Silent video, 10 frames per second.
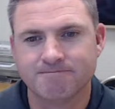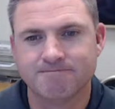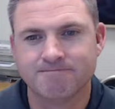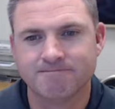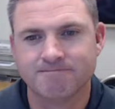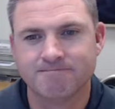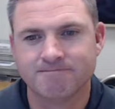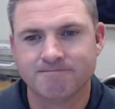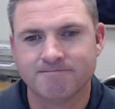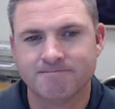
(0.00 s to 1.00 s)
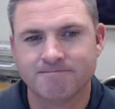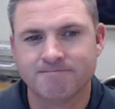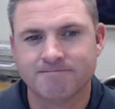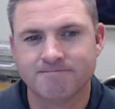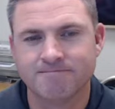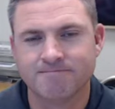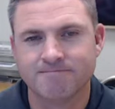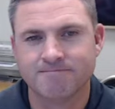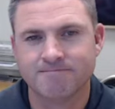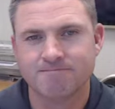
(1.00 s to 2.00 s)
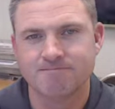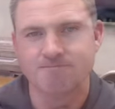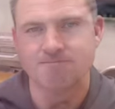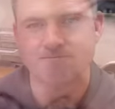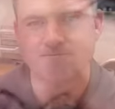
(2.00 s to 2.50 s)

This person isn't speaking.